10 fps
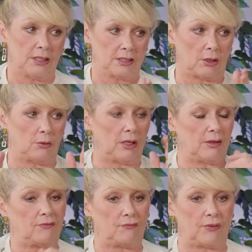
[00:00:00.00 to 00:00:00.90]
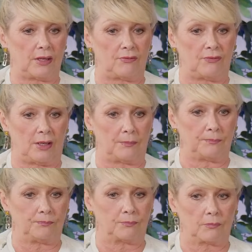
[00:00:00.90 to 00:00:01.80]
So if if
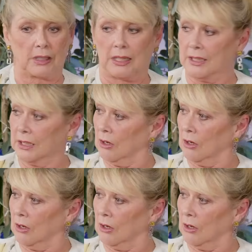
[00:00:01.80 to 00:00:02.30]
um, he